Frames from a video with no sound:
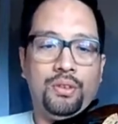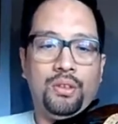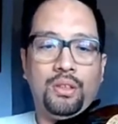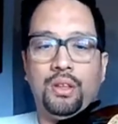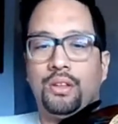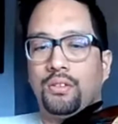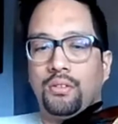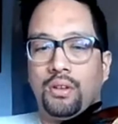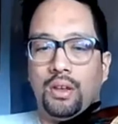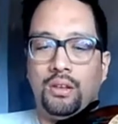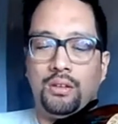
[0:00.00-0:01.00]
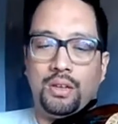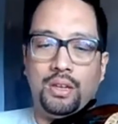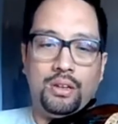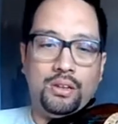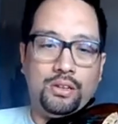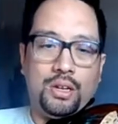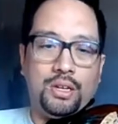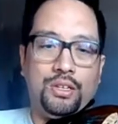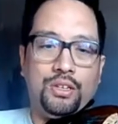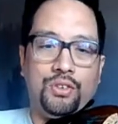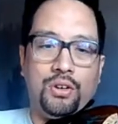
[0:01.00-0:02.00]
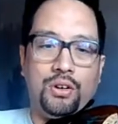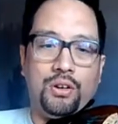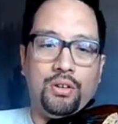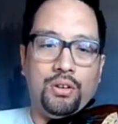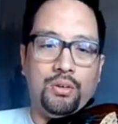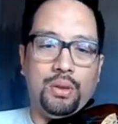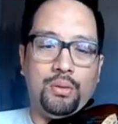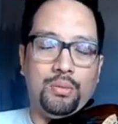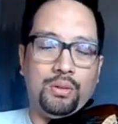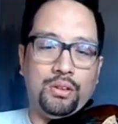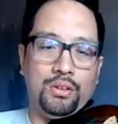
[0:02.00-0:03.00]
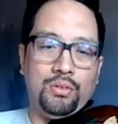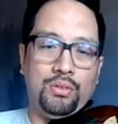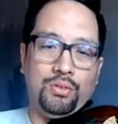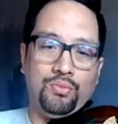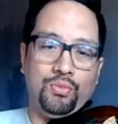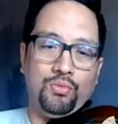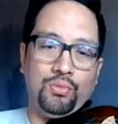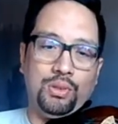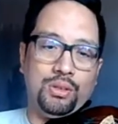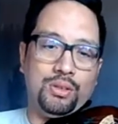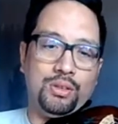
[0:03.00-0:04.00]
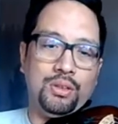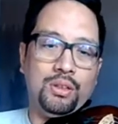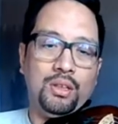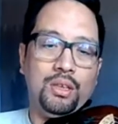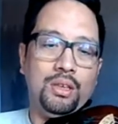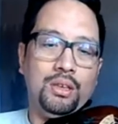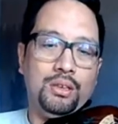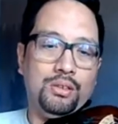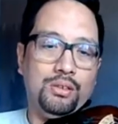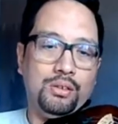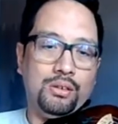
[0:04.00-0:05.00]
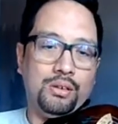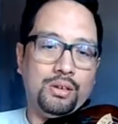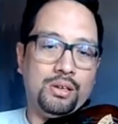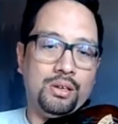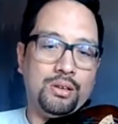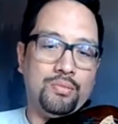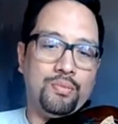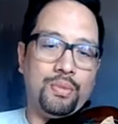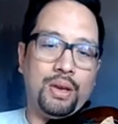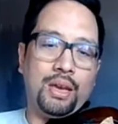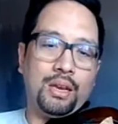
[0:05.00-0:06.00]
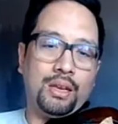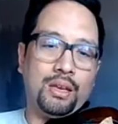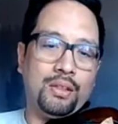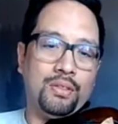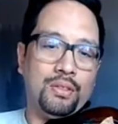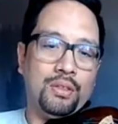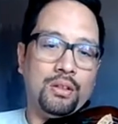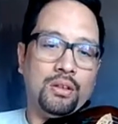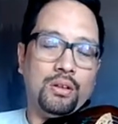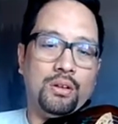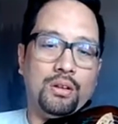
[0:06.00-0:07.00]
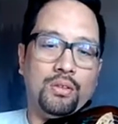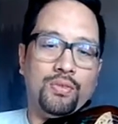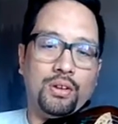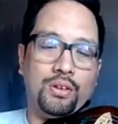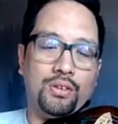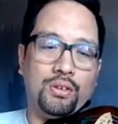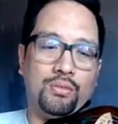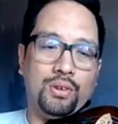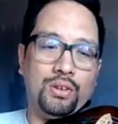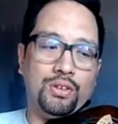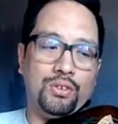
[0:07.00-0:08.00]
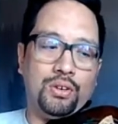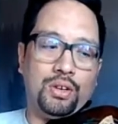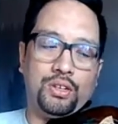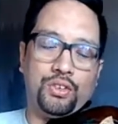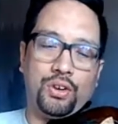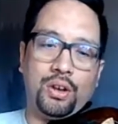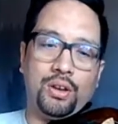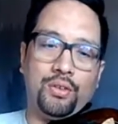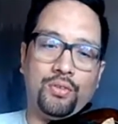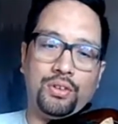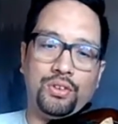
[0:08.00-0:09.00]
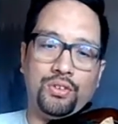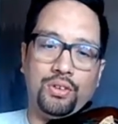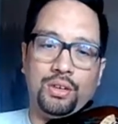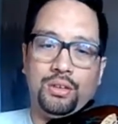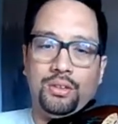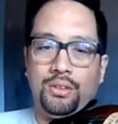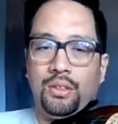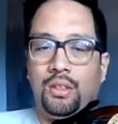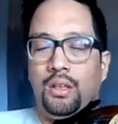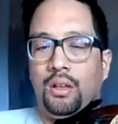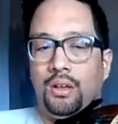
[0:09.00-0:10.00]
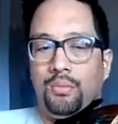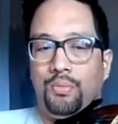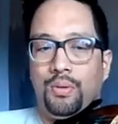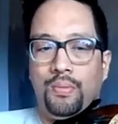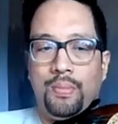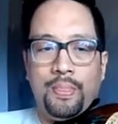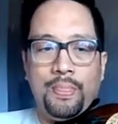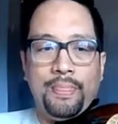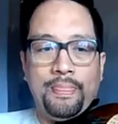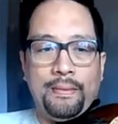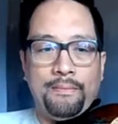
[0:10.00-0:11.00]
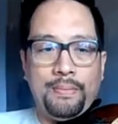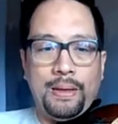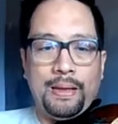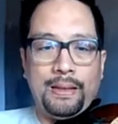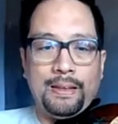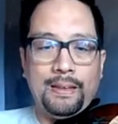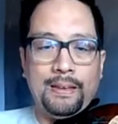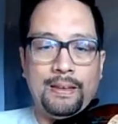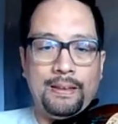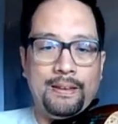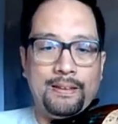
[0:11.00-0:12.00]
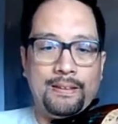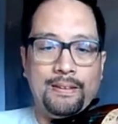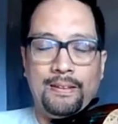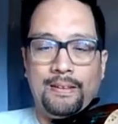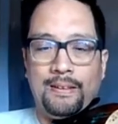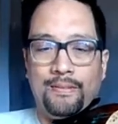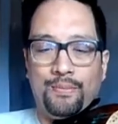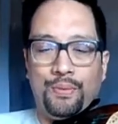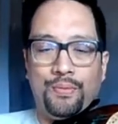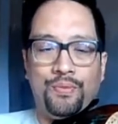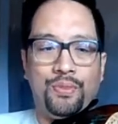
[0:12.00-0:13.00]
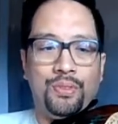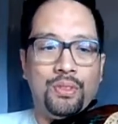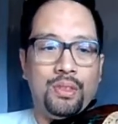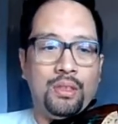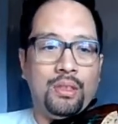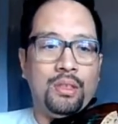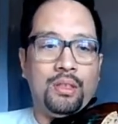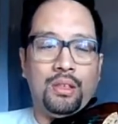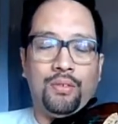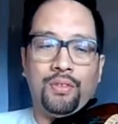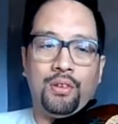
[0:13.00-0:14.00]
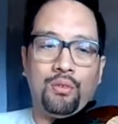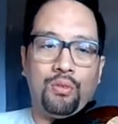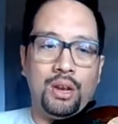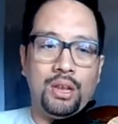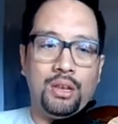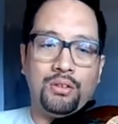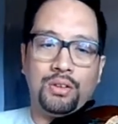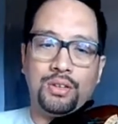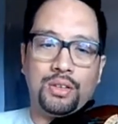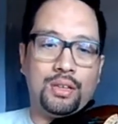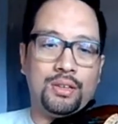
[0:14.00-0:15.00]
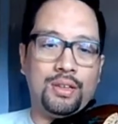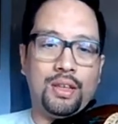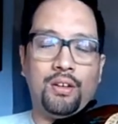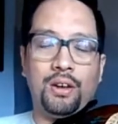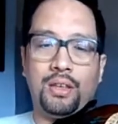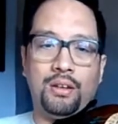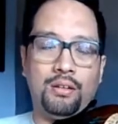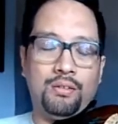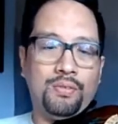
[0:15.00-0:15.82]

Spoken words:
That's okay. You'll get a lot stronger and you'll be able to do these movements easier. Back. All fingers on one string. Try different strings. Up, back, up. If you're ready, you just stay right here.